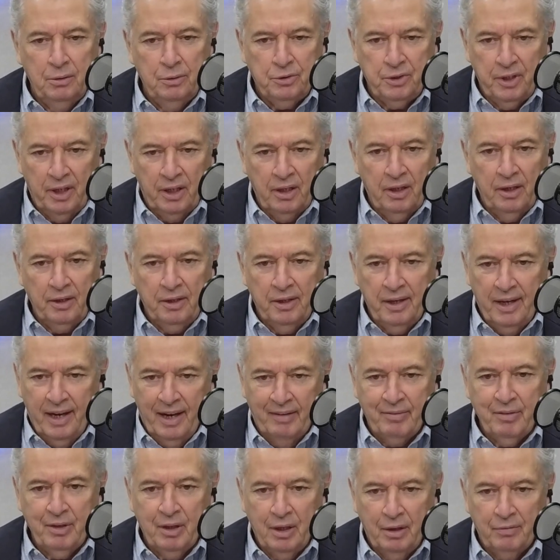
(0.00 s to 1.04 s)
sound like you
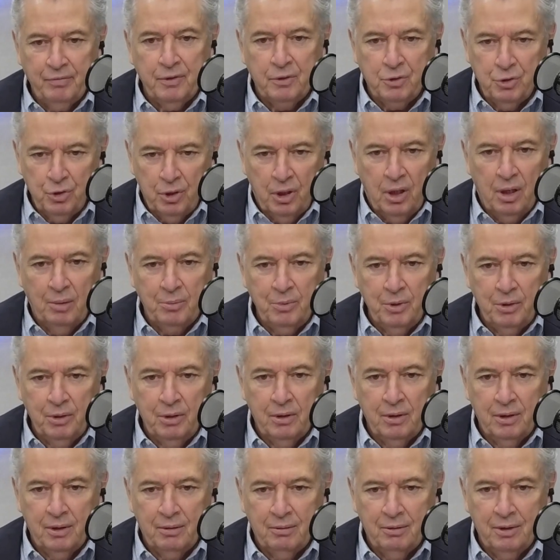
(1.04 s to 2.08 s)
haven't left the job. You
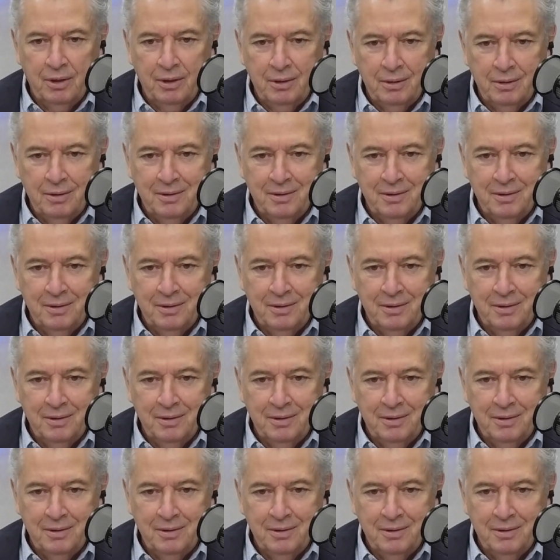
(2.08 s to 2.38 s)
know that, right?